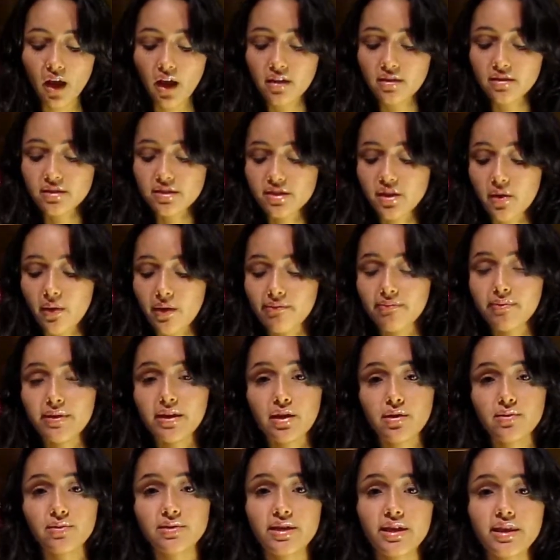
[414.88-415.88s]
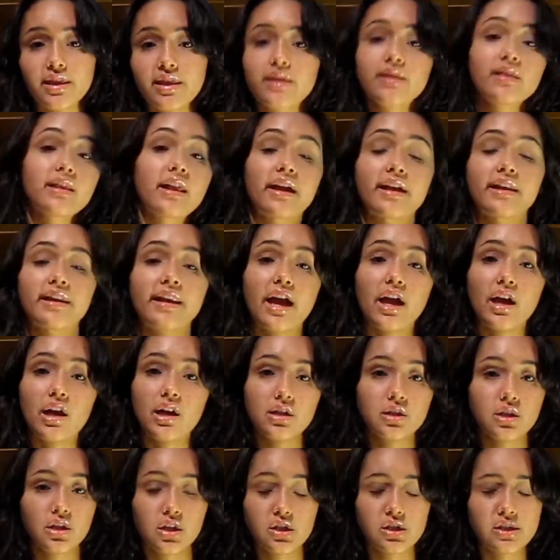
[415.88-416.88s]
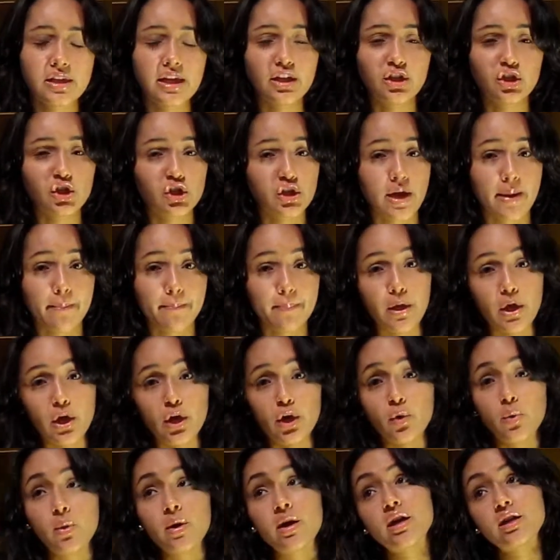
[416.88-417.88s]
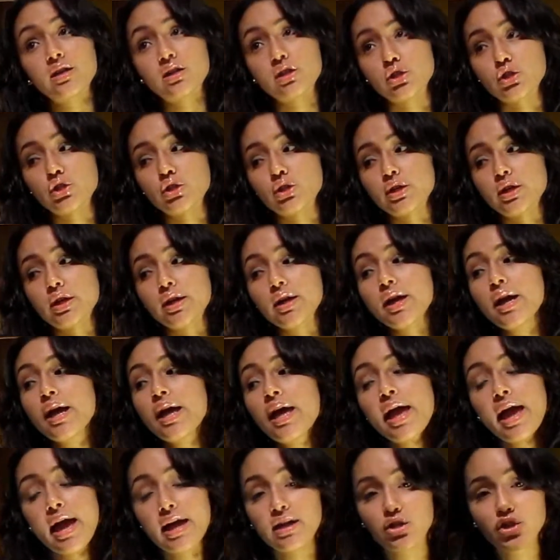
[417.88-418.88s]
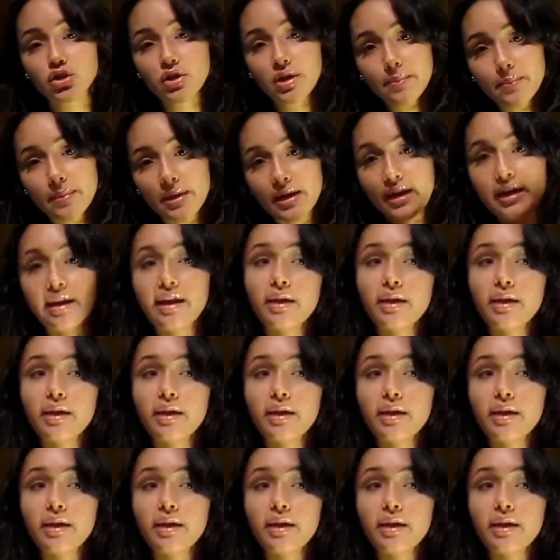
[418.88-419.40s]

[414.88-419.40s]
And so I've been using like Nioxin shampoo, conditioner, and treatment.